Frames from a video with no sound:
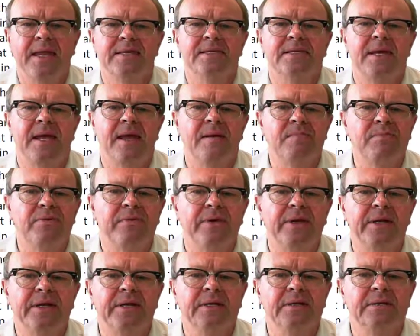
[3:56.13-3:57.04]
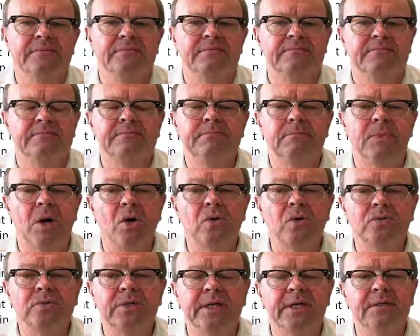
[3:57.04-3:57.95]
tempering,
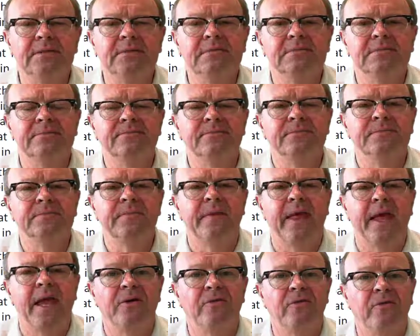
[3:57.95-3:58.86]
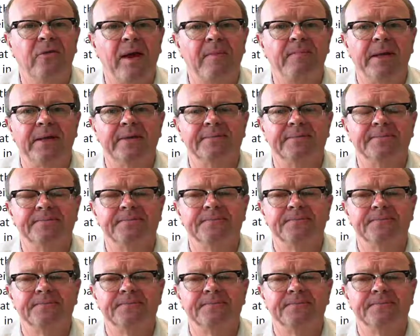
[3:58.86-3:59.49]
moulding, and wrapping.